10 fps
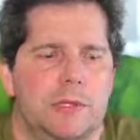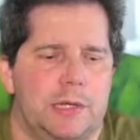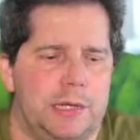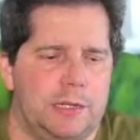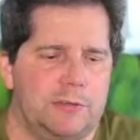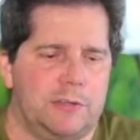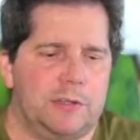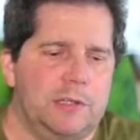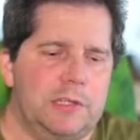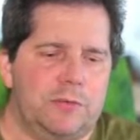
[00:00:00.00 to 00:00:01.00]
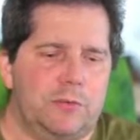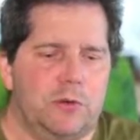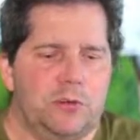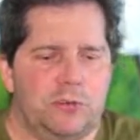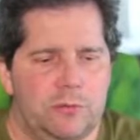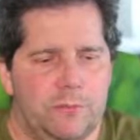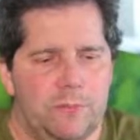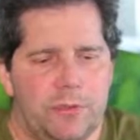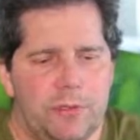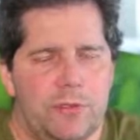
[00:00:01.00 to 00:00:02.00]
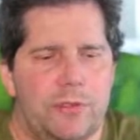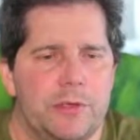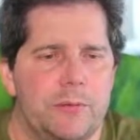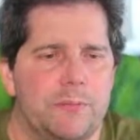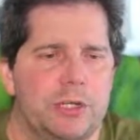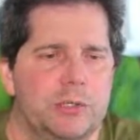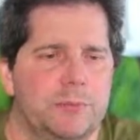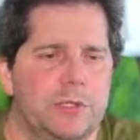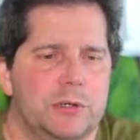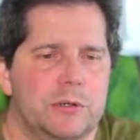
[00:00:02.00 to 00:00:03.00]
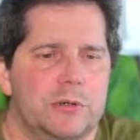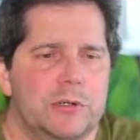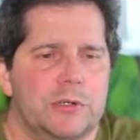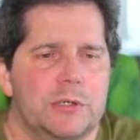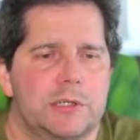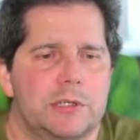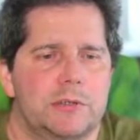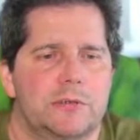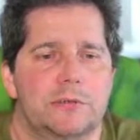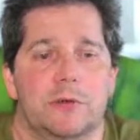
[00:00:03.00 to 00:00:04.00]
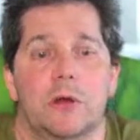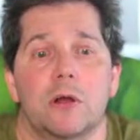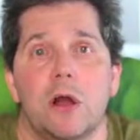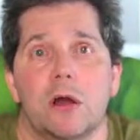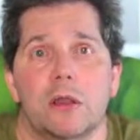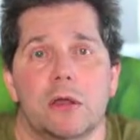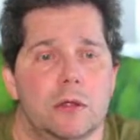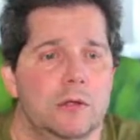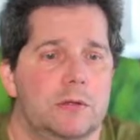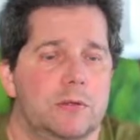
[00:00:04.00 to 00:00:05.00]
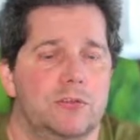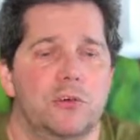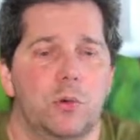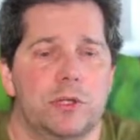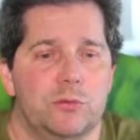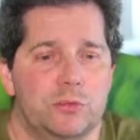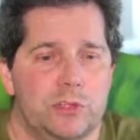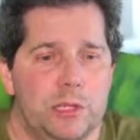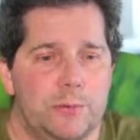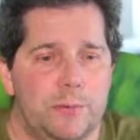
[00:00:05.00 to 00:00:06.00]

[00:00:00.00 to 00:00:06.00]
And suddenly, of course, the bishop here is gone. There's no way to escape.